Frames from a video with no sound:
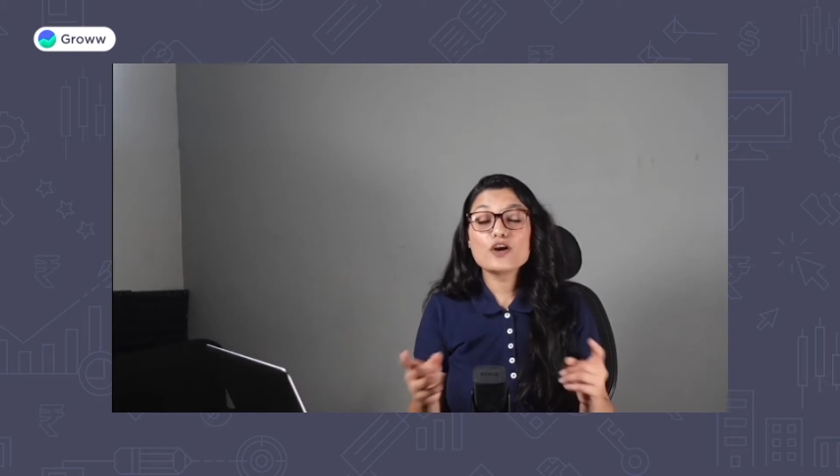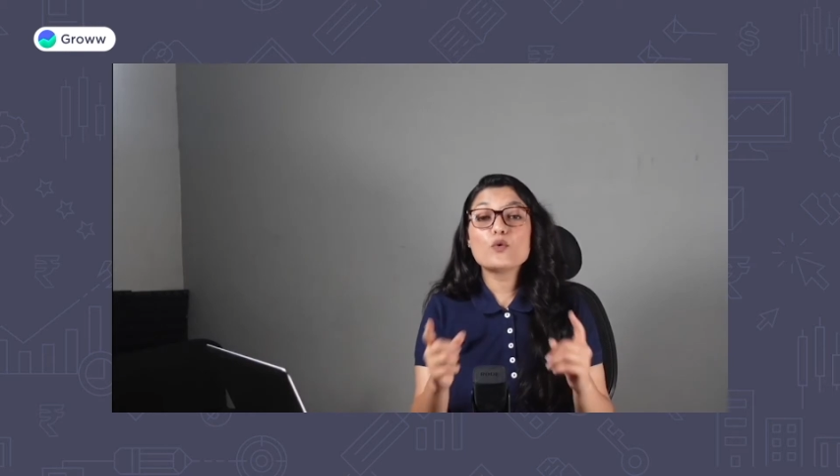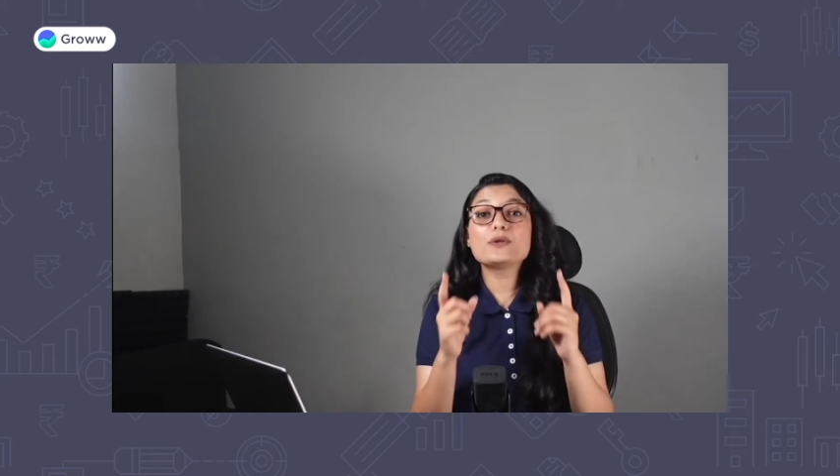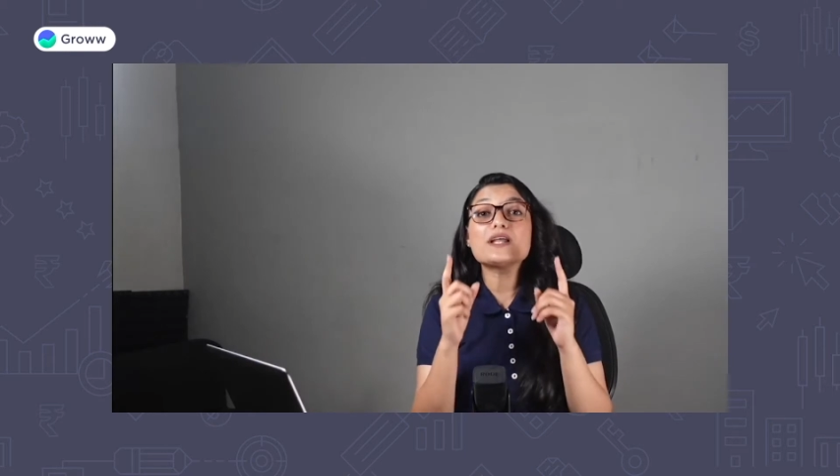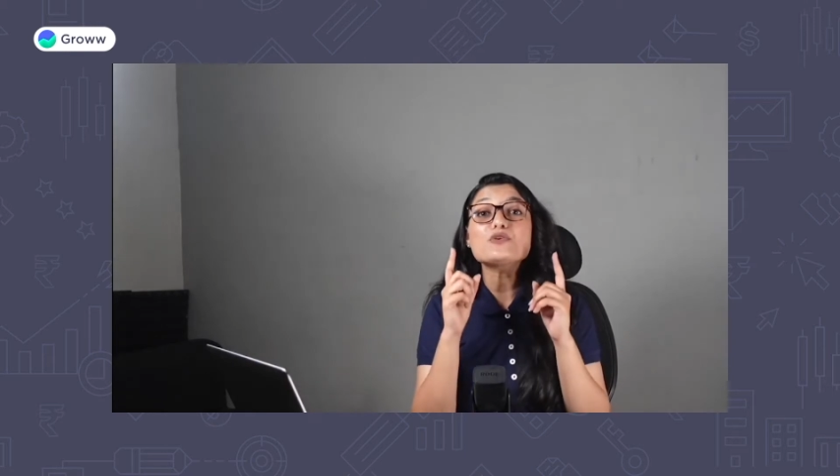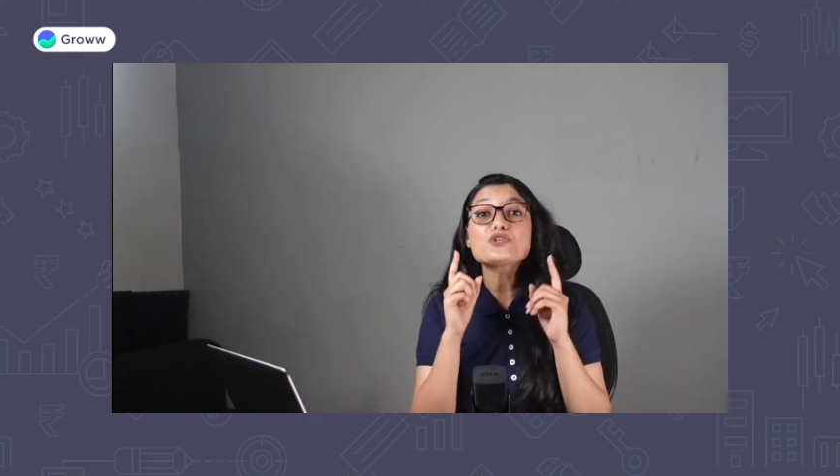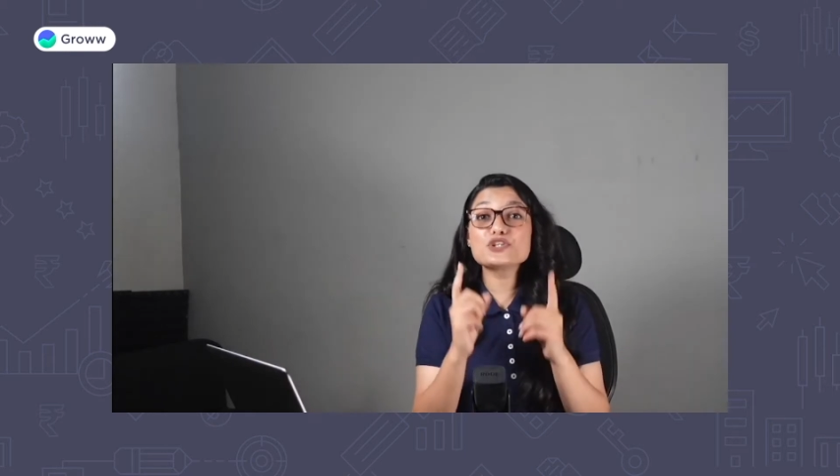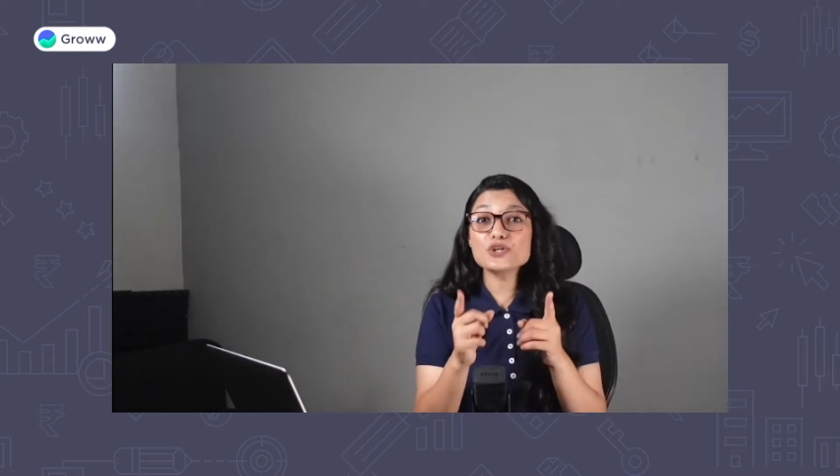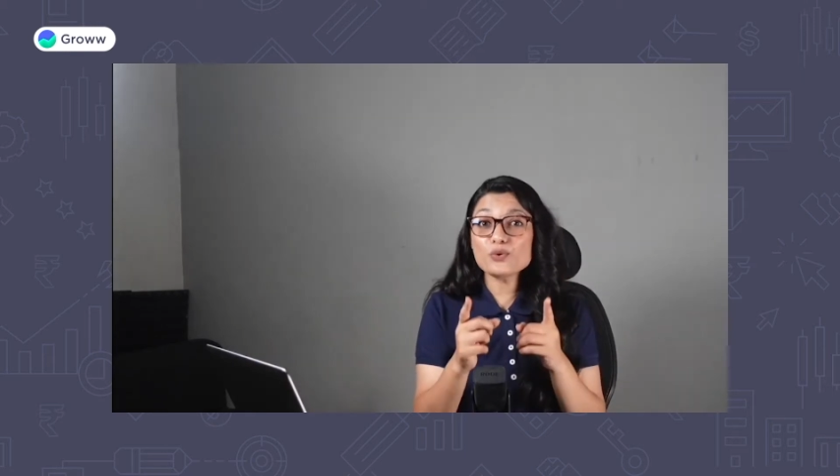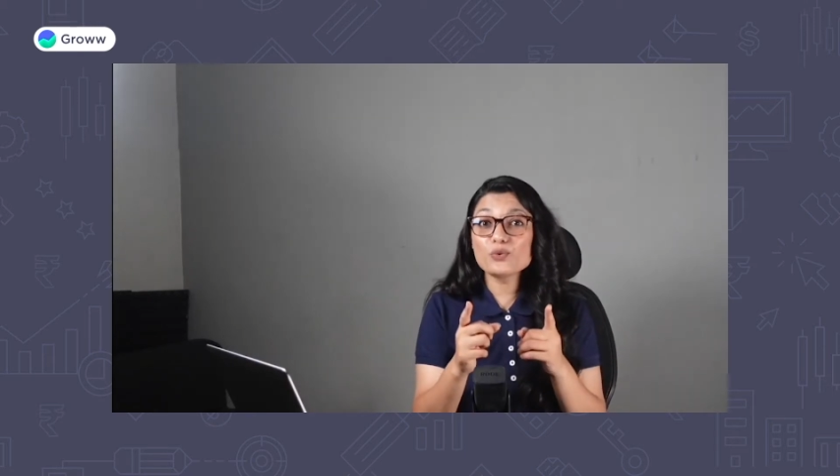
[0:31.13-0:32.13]
without
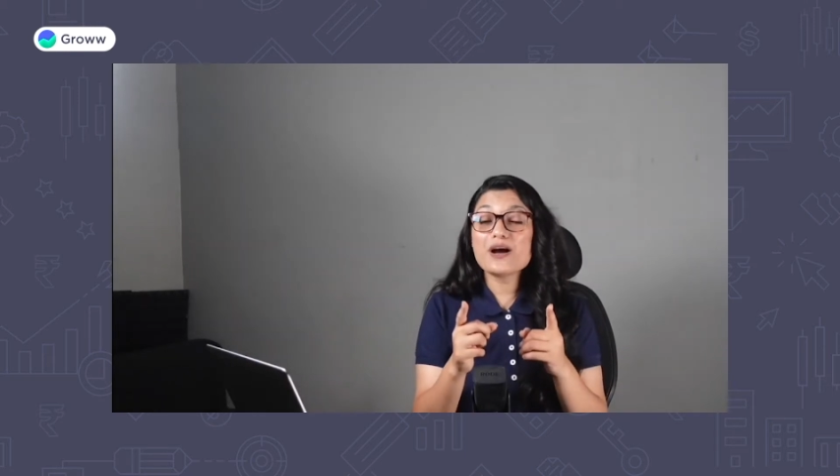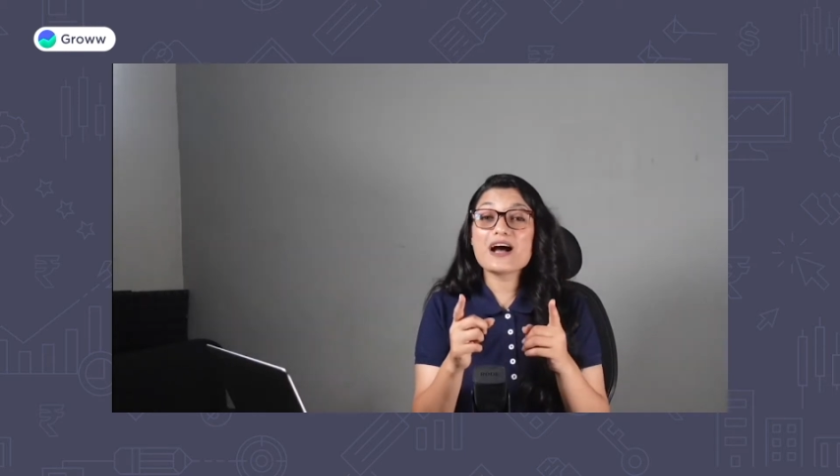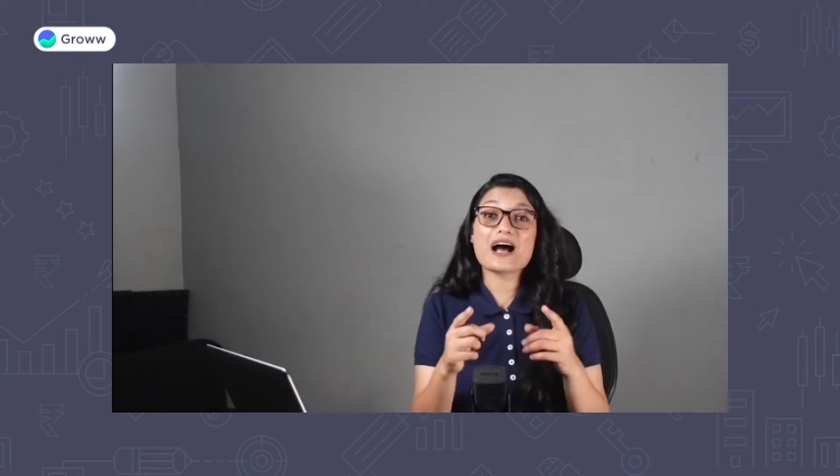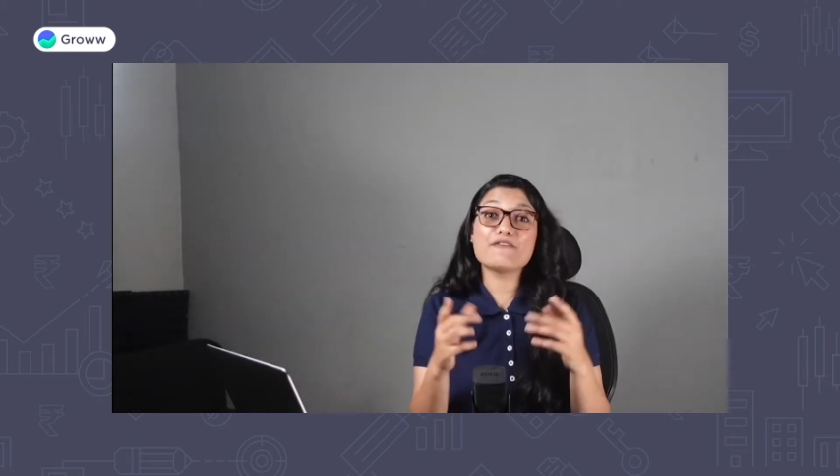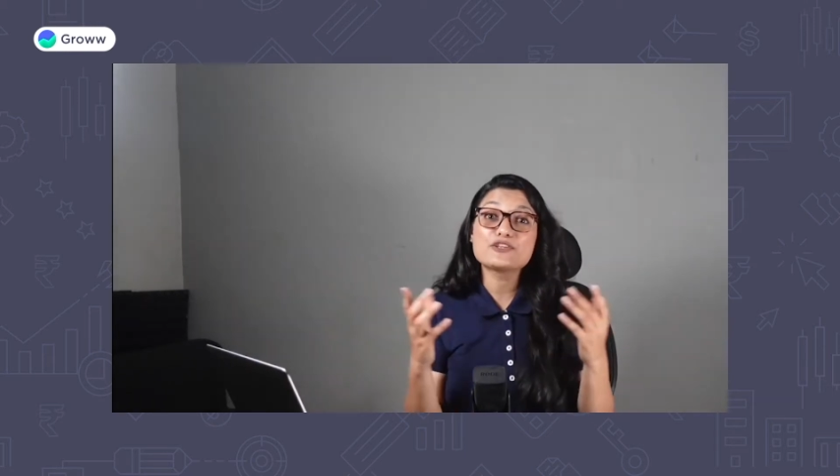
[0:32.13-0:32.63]
you having